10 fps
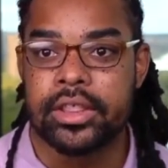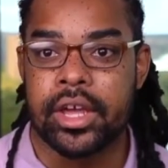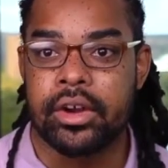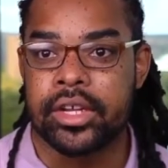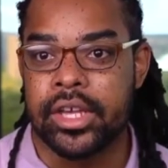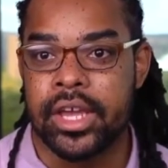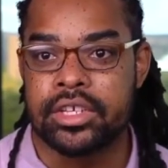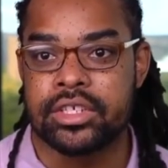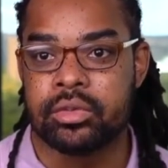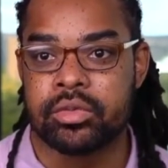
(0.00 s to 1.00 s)
that are
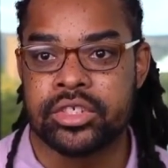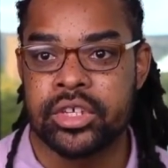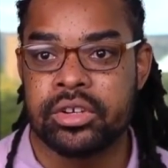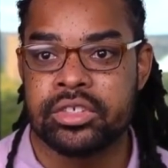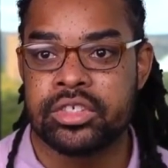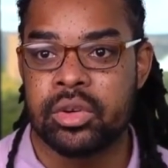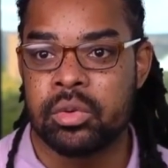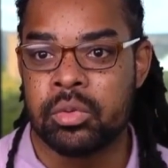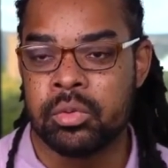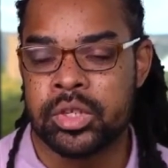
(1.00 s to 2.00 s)
engaged in research, so